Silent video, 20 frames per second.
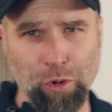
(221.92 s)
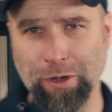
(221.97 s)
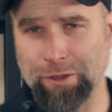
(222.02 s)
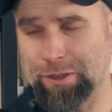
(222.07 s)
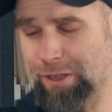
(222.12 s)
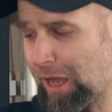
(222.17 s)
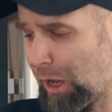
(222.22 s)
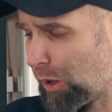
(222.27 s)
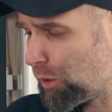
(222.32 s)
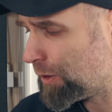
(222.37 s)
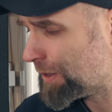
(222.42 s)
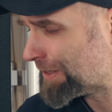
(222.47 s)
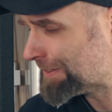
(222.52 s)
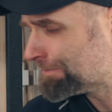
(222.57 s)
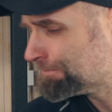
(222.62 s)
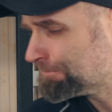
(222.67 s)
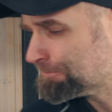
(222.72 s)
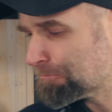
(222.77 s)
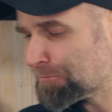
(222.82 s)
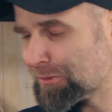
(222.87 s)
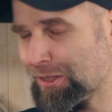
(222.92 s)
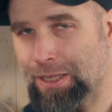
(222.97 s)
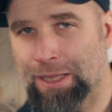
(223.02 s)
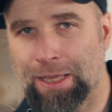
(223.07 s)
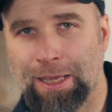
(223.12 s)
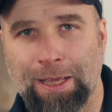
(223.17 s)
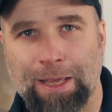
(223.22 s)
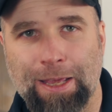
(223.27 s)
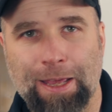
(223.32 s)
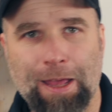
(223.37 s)
right now.
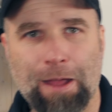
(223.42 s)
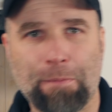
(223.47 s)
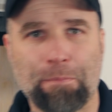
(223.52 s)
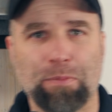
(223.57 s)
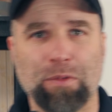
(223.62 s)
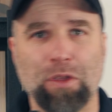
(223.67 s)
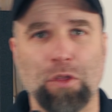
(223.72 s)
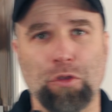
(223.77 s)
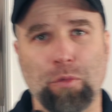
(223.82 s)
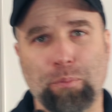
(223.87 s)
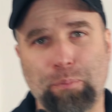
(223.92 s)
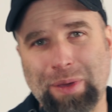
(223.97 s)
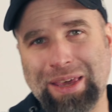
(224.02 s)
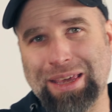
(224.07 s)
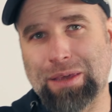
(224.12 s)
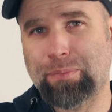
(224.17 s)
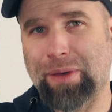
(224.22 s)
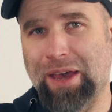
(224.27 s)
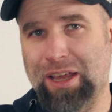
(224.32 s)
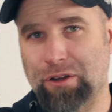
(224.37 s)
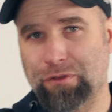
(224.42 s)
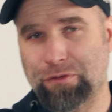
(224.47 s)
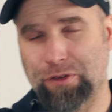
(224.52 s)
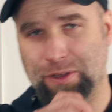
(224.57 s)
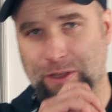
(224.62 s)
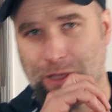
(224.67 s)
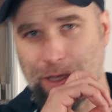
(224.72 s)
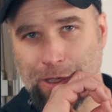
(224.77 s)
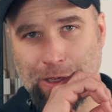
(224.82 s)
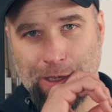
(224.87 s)
Uh, the big
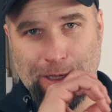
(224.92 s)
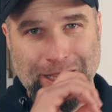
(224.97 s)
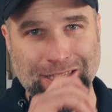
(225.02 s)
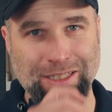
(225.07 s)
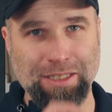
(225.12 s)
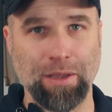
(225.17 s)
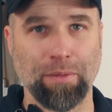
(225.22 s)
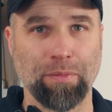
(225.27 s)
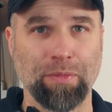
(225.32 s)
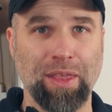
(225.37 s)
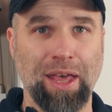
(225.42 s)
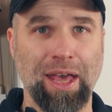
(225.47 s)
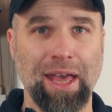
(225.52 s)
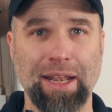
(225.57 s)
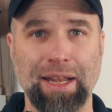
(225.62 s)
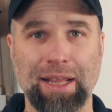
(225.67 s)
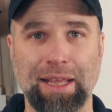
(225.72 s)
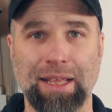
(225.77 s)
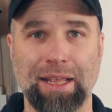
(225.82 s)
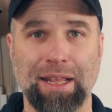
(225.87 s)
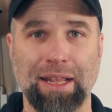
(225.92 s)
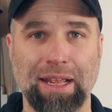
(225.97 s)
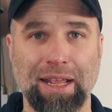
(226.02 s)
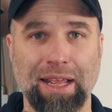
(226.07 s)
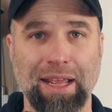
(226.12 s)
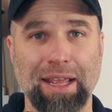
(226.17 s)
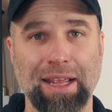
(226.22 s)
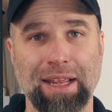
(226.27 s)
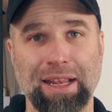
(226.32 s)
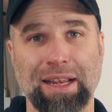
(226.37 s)
benefit is that
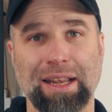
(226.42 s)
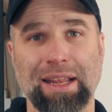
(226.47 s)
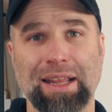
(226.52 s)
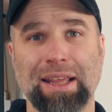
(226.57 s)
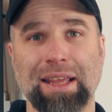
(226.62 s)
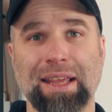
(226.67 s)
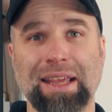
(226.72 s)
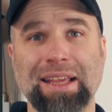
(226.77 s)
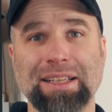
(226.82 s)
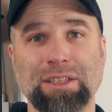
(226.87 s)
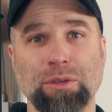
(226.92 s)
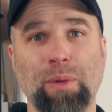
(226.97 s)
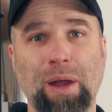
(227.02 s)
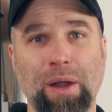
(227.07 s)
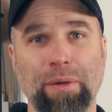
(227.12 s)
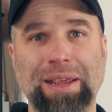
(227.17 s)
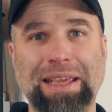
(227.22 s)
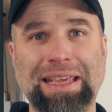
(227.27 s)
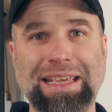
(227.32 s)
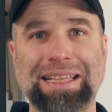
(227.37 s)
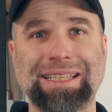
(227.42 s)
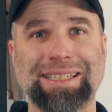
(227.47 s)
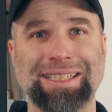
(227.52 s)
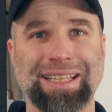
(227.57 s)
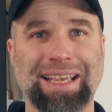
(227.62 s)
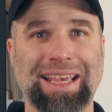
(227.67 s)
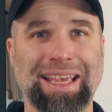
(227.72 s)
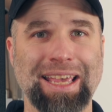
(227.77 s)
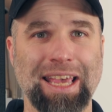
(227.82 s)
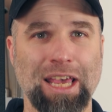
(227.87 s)
it's very
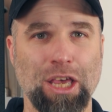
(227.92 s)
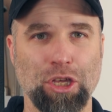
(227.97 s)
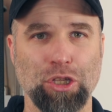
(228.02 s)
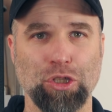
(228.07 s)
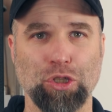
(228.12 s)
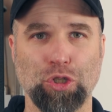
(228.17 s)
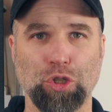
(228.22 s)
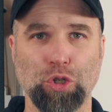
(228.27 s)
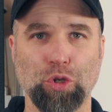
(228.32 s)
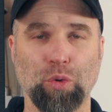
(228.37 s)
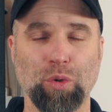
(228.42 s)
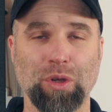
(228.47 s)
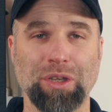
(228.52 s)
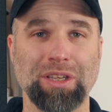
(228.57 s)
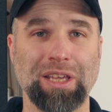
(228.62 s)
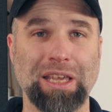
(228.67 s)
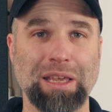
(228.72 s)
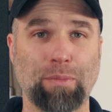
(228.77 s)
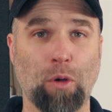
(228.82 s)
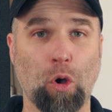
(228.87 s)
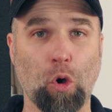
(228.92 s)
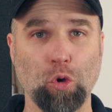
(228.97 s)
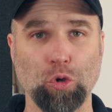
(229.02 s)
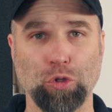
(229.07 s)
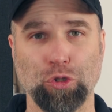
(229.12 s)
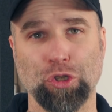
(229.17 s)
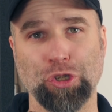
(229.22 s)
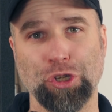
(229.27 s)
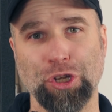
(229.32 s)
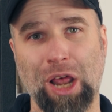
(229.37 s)
easy to keep
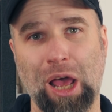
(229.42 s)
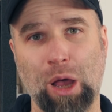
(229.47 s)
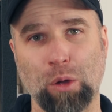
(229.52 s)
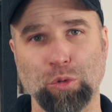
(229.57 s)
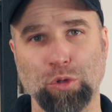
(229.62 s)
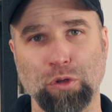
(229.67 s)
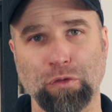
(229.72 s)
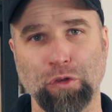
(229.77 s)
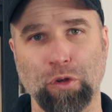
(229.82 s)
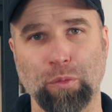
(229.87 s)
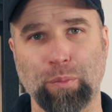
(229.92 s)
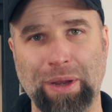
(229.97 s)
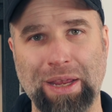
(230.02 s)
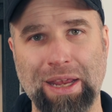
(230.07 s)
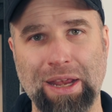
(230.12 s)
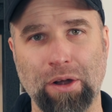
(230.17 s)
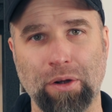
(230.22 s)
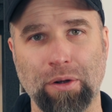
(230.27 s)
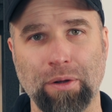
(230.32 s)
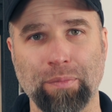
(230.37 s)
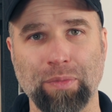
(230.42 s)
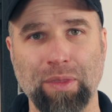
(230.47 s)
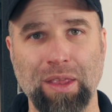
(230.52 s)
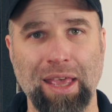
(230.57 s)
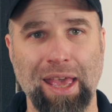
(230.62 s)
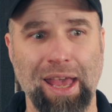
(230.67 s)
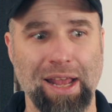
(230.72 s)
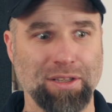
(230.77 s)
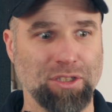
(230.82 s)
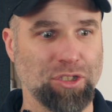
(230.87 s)
oxygen out of your beer,
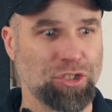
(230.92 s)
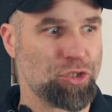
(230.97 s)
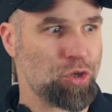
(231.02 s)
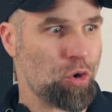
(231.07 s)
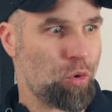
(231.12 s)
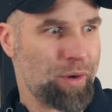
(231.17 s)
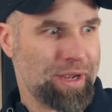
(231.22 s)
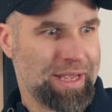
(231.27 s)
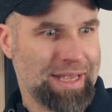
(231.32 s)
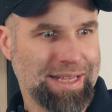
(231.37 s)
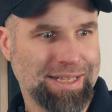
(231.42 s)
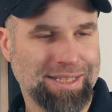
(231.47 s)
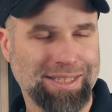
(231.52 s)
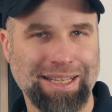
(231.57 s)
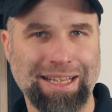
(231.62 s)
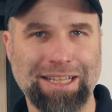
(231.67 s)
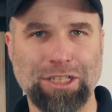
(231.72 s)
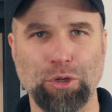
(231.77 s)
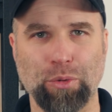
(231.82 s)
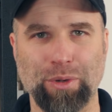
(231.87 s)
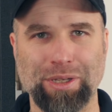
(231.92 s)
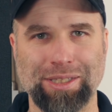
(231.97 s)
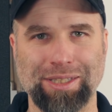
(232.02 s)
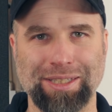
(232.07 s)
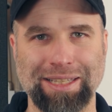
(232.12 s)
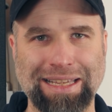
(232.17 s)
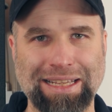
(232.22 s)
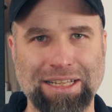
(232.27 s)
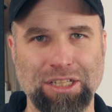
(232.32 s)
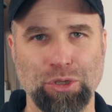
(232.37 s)
and it's so easy doing
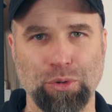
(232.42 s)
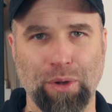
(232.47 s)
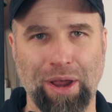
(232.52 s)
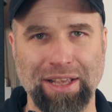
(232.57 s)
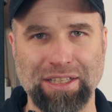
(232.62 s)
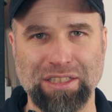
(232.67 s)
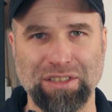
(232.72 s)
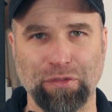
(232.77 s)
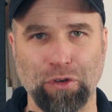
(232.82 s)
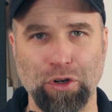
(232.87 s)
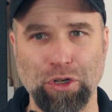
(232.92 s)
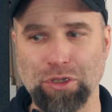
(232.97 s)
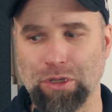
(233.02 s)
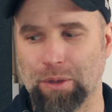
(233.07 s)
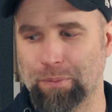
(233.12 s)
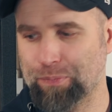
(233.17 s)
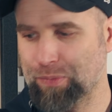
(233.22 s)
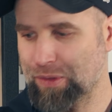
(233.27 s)
seal transfers.